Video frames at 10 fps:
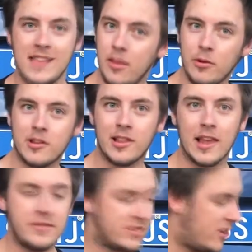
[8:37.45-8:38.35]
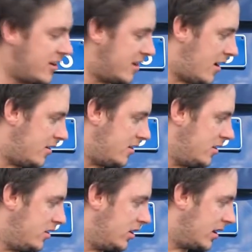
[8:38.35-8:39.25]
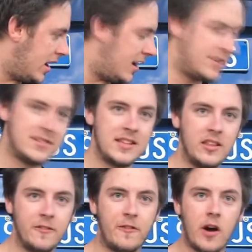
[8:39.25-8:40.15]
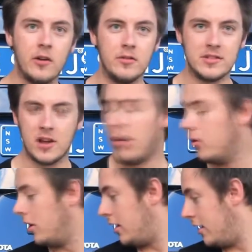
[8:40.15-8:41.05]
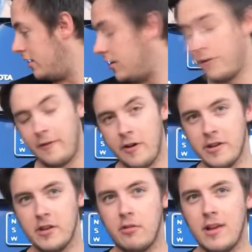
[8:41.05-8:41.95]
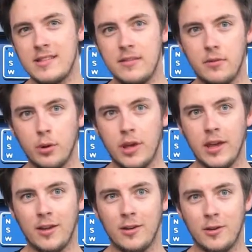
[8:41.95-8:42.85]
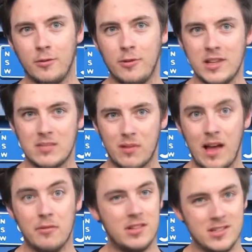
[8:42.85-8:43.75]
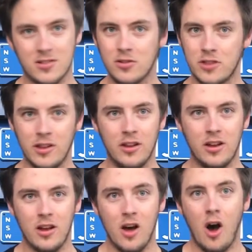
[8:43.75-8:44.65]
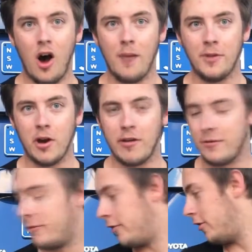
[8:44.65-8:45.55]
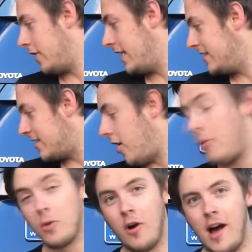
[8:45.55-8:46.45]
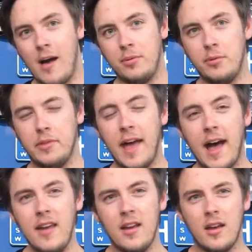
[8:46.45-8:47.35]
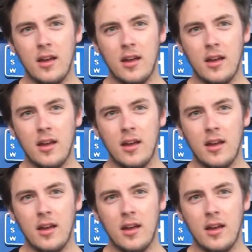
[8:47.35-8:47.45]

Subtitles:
now we've got the left side done, you can see the final result. They're a very aggressive looking rear splat, which is a look that I'm going for at least, so I'm quite happy with that.